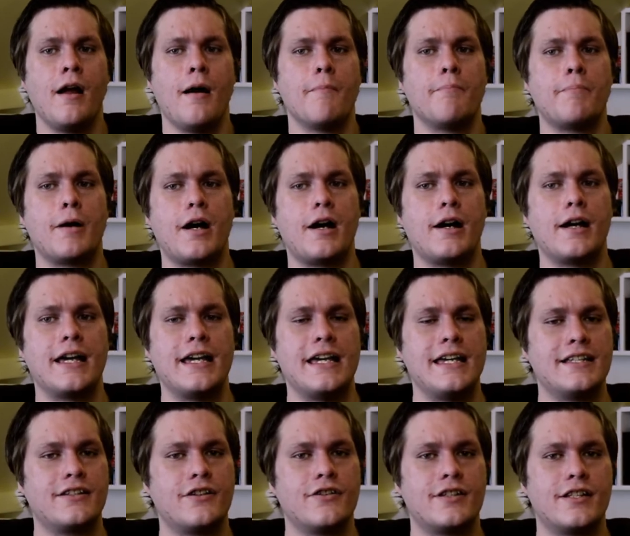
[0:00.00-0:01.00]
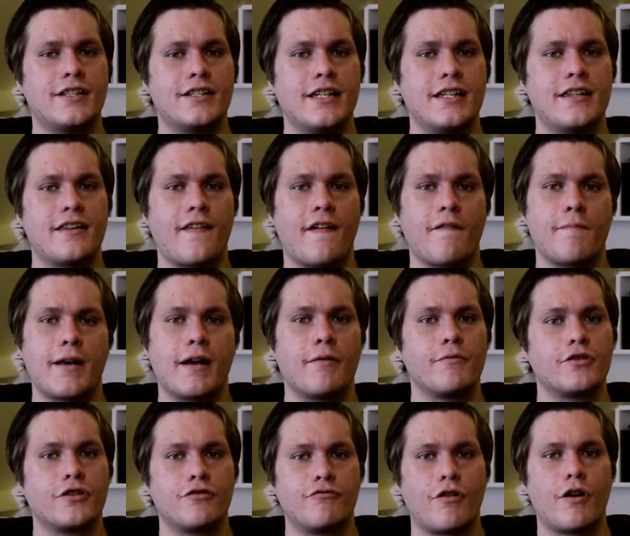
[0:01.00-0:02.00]
But it is good to see that they've been able
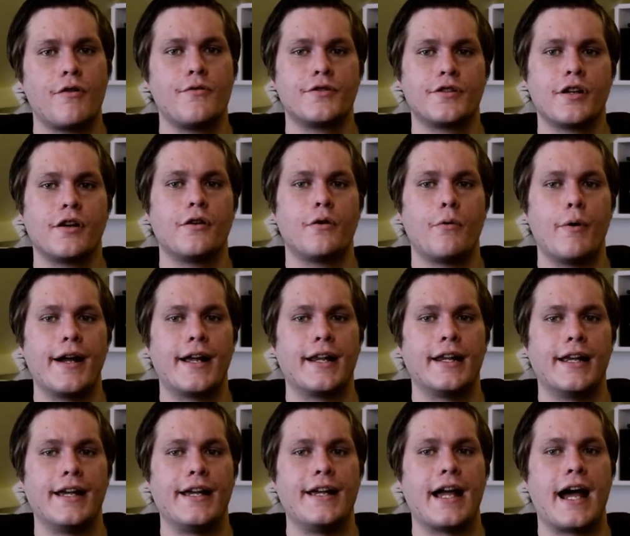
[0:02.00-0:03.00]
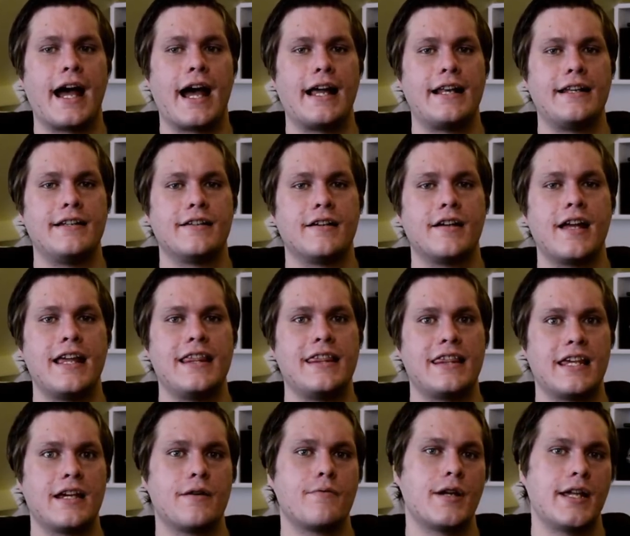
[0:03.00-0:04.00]
to grow so quickly and, in
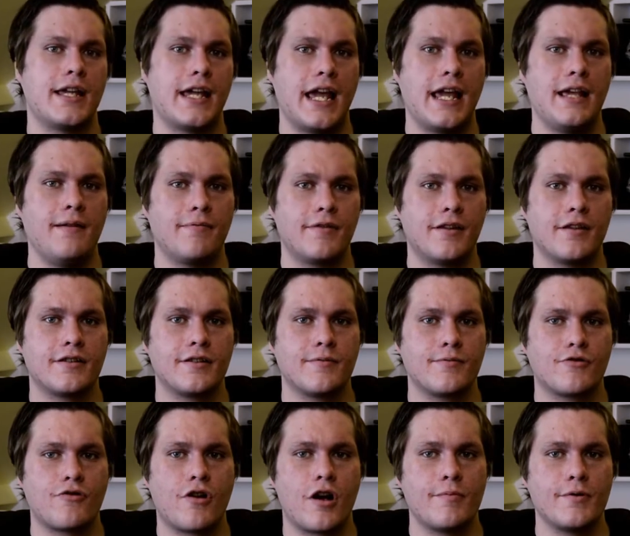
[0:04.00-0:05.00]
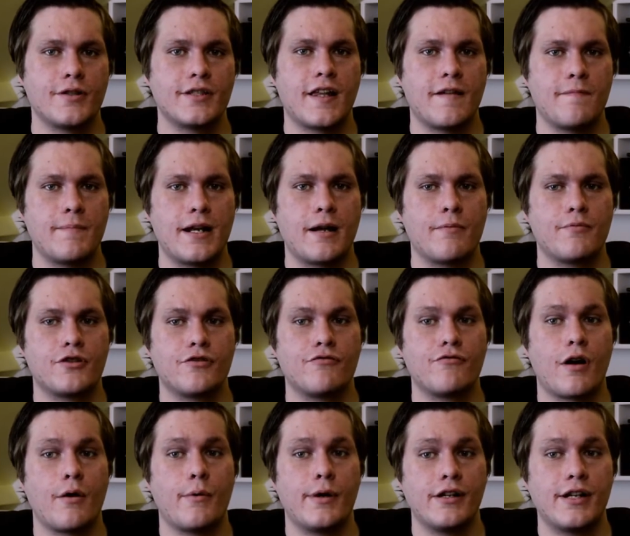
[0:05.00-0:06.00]
theory, keep the subscribers that they've been able to
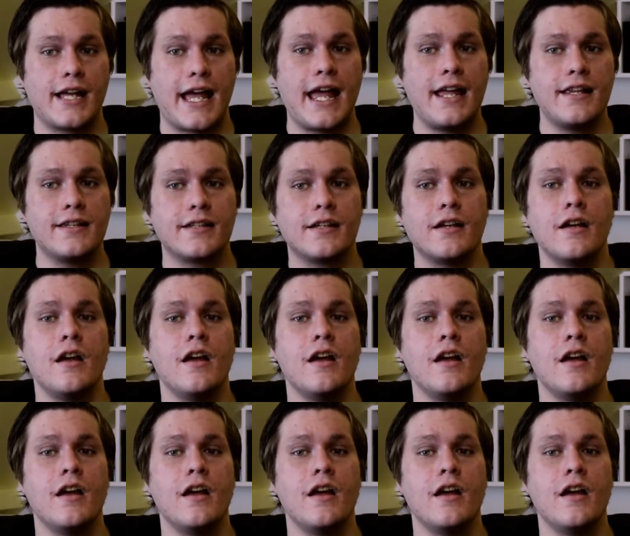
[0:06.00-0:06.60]
grow and get.